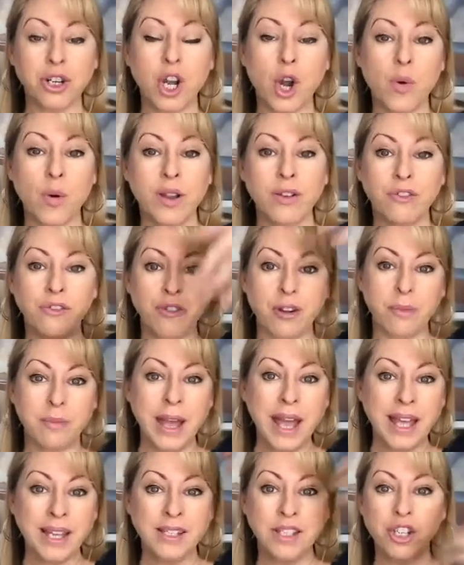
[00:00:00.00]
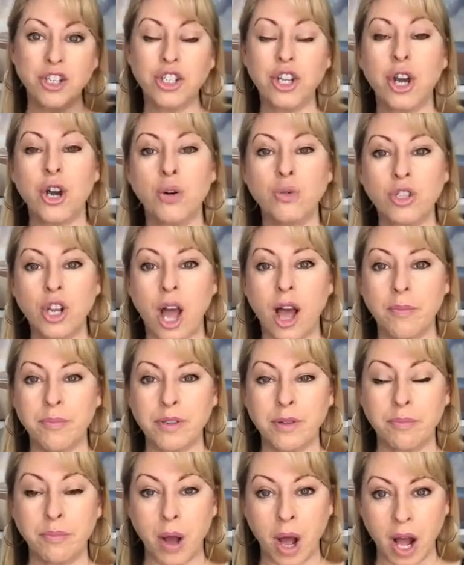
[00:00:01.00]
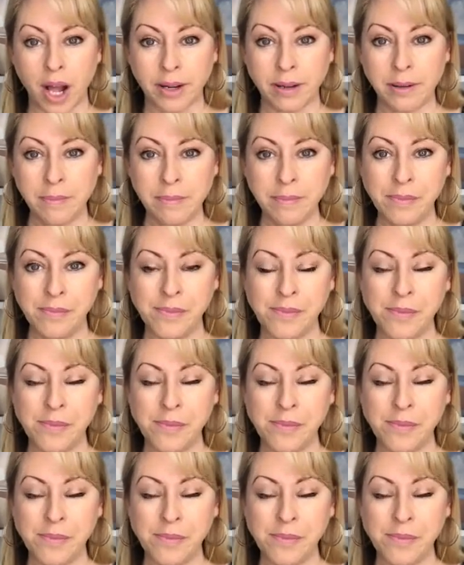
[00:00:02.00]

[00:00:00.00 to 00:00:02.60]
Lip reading: going from head to toe, top to bottom.